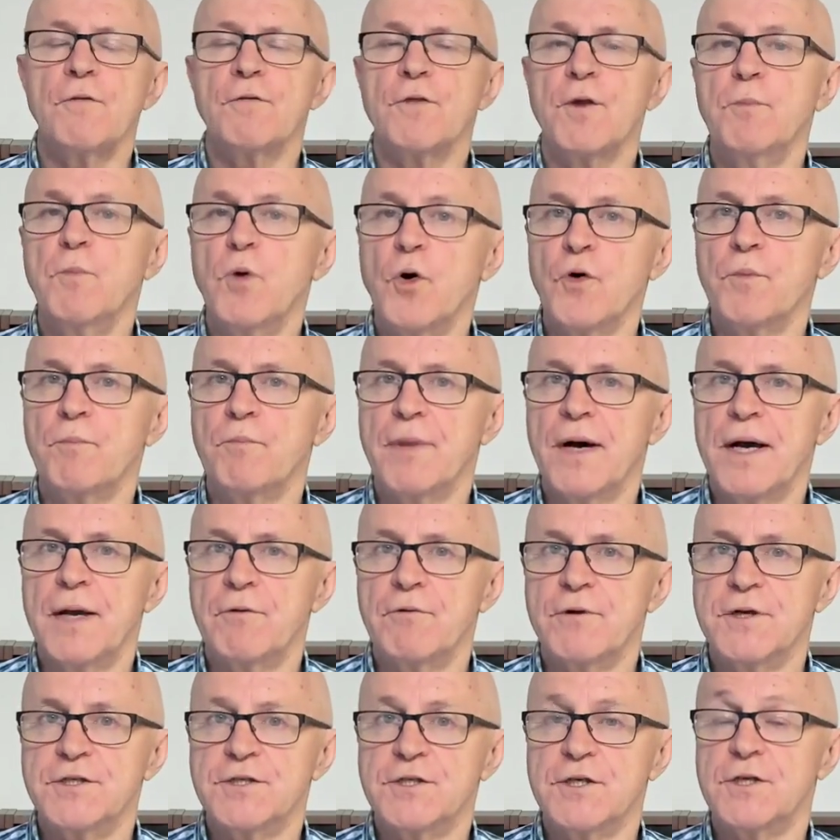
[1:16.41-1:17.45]
the Moreton Bay
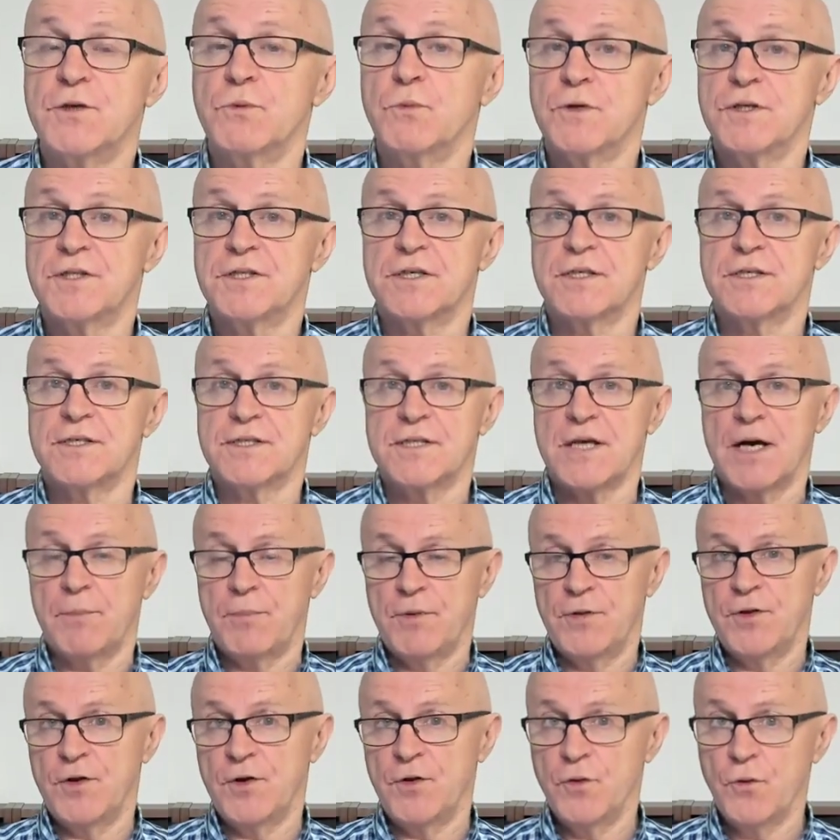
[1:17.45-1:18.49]
region, which is
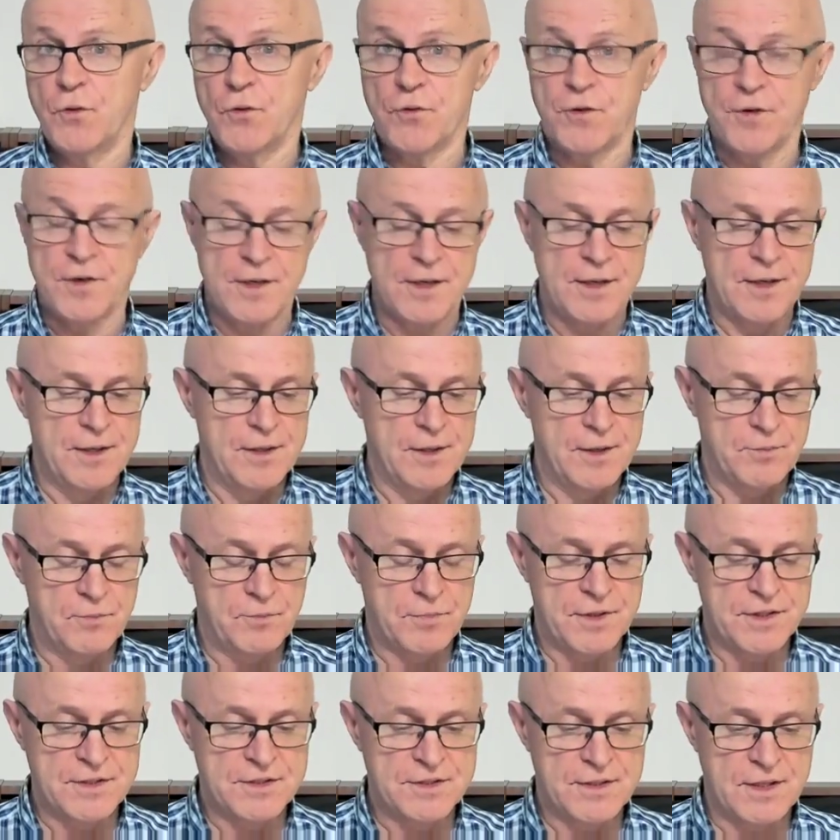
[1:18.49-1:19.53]
up in the northern
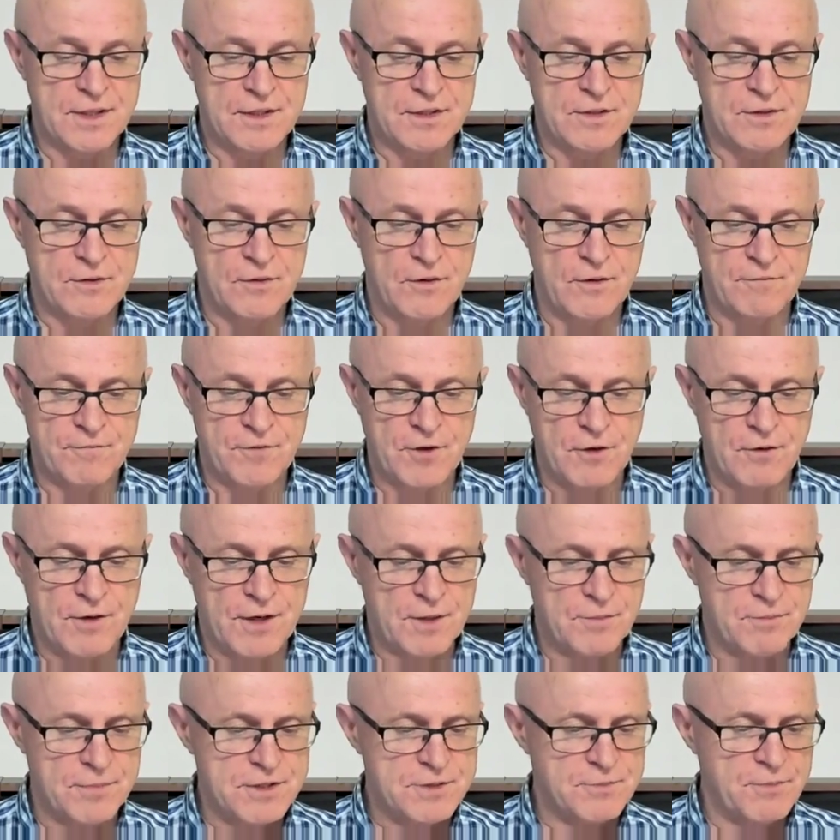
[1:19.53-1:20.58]
precinct of the
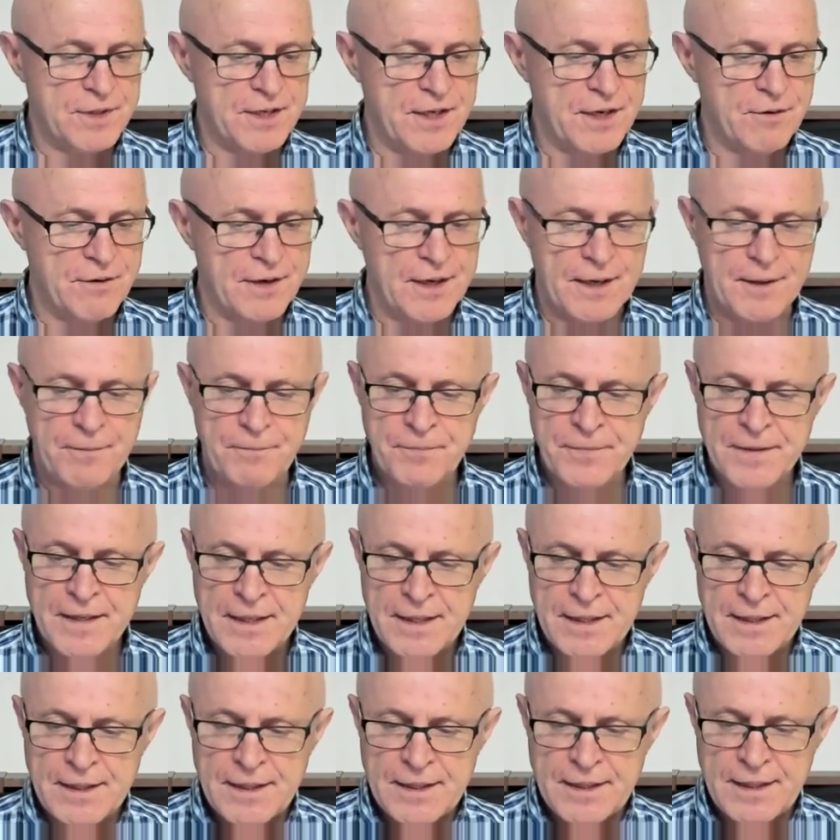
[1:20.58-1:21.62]
greater Brisbane area.
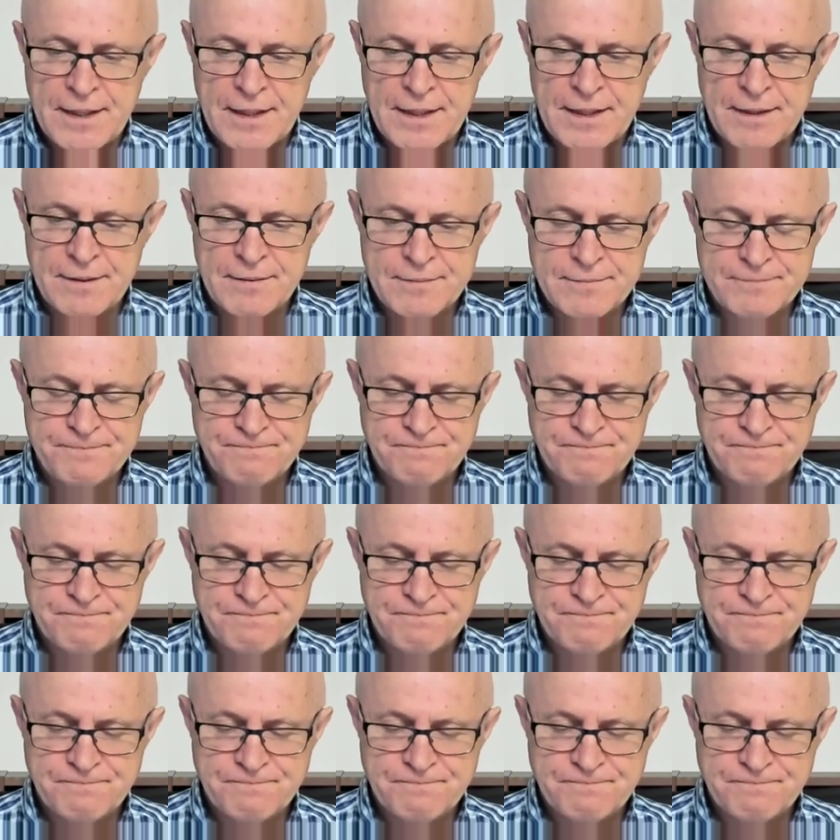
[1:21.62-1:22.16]
Now,